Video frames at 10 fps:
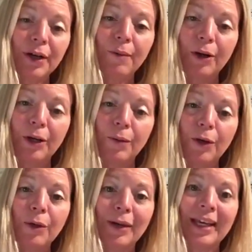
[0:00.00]
what do
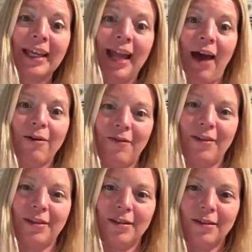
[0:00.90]
you want to get out of
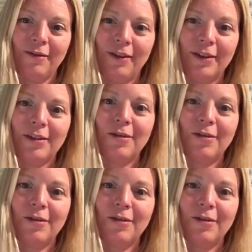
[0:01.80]
this in-service?